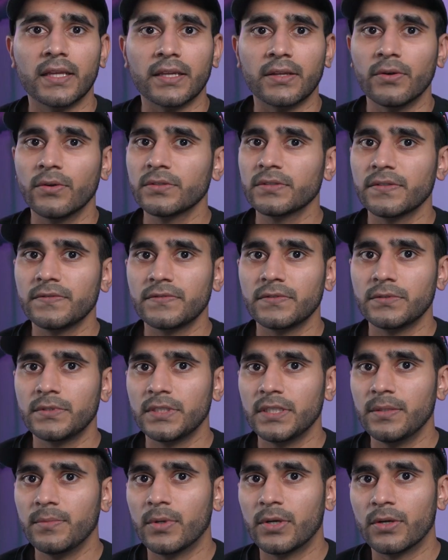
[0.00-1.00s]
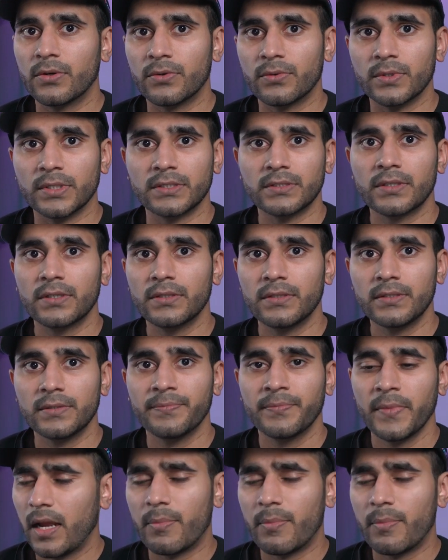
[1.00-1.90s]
like Ghost of Tsushima or Returnal,